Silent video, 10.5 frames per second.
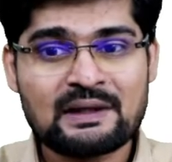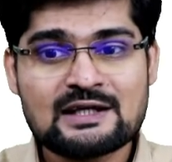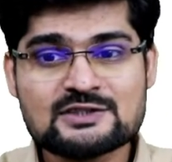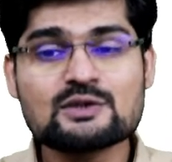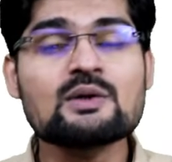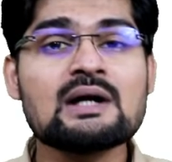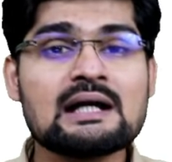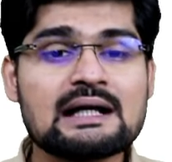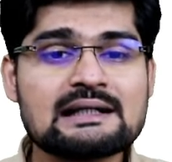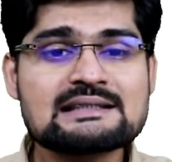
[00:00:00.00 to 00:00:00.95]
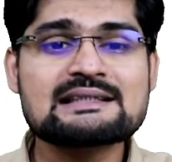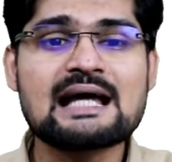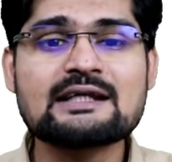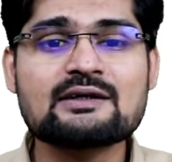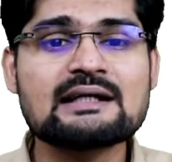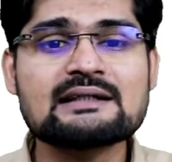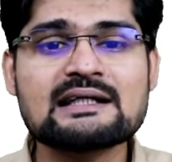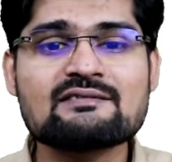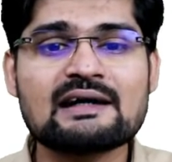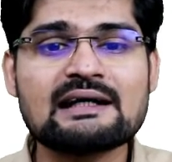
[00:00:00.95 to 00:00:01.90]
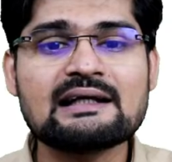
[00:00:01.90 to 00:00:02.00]
So it is calculated
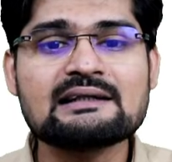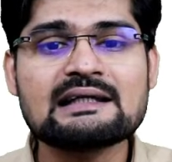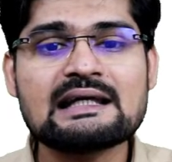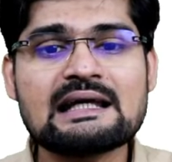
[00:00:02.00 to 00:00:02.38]
dividing the